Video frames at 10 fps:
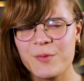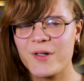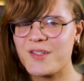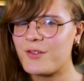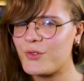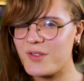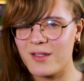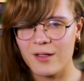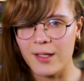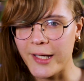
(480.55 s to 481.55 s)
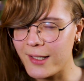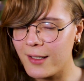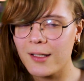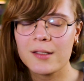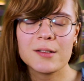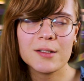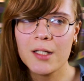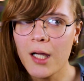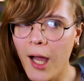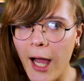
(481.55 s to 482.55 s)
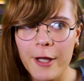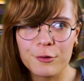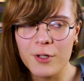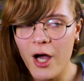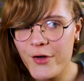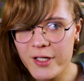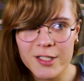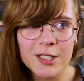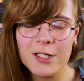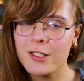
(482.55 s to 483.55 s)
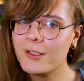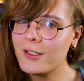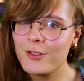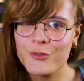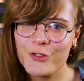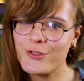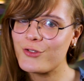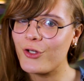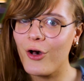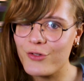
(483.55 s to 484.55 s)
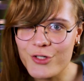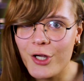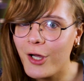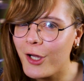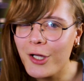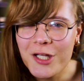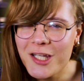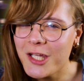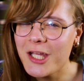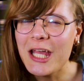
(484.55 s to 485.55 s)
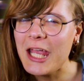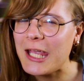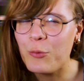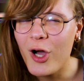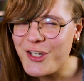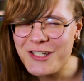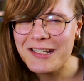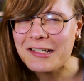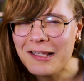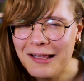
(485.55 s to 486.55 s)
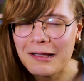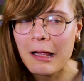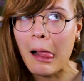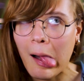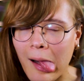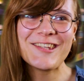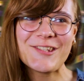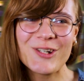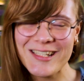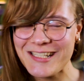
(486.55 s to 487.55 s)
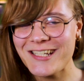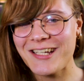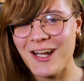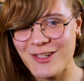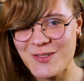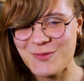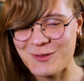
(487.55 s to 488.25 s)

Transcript: of person who's into like ironic nostalgia hate watching, you'll get a kick out of this